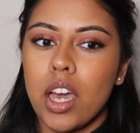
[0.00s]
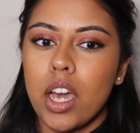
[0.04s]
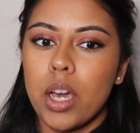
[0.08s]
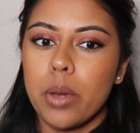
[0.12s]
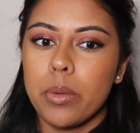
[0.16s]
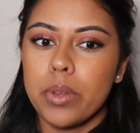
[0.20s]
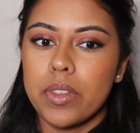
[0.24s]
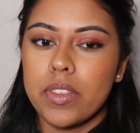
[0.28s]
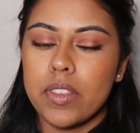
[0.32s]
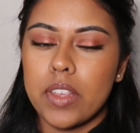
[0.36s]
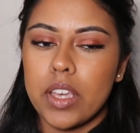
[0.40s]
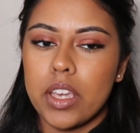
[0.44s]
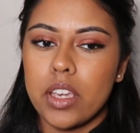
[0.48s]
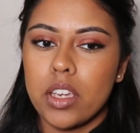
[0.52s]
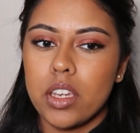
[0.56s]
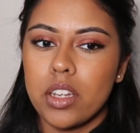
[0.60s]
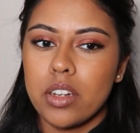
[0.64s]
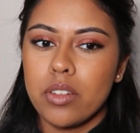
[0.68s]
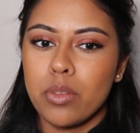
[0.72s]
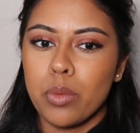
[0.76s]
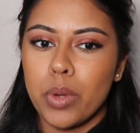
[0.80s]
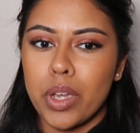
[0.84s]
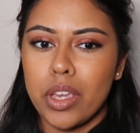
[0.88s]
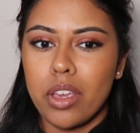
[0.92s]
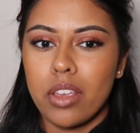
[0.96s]
I would say
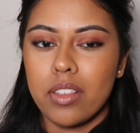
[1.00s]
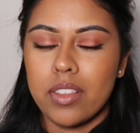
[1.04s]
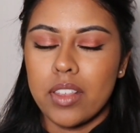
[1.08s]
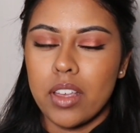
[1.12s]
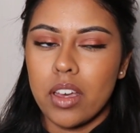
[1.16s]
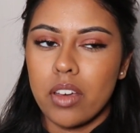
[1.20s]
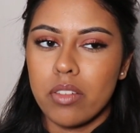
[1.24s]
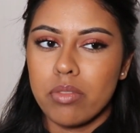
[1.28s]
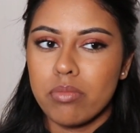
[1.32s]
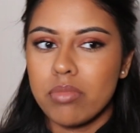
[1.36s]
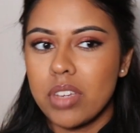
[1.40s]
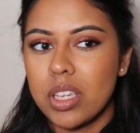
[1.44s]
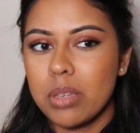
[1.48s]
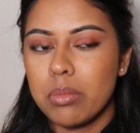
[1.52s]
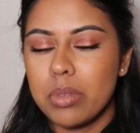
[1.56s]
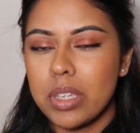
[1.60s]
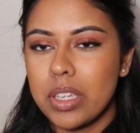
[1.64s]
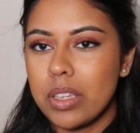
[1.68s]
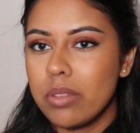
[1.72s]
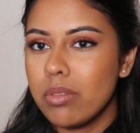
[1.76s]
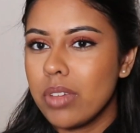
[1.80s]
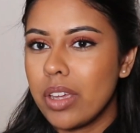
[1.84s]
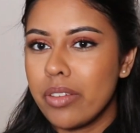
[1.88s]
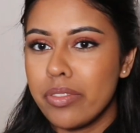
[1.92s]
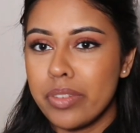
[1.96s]
kind of weigh yourself
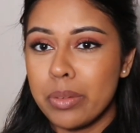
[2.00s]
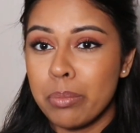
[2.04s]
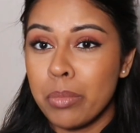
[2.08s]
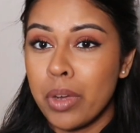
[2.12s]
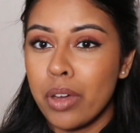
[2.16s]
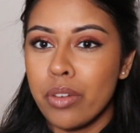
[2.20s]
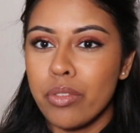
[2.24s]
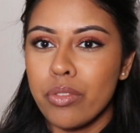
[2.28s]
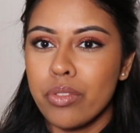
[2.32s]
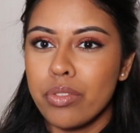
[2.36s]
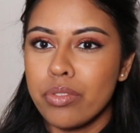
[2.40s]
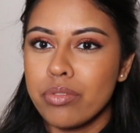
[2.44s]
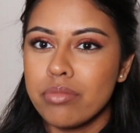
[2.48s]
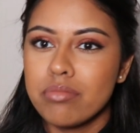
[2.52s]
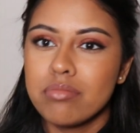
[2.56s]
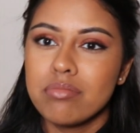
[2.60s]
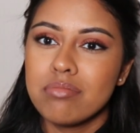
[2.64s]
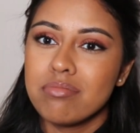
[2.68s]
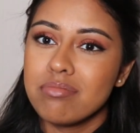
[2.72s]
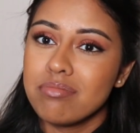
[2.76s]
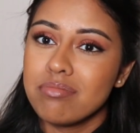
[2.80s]
maybe every month.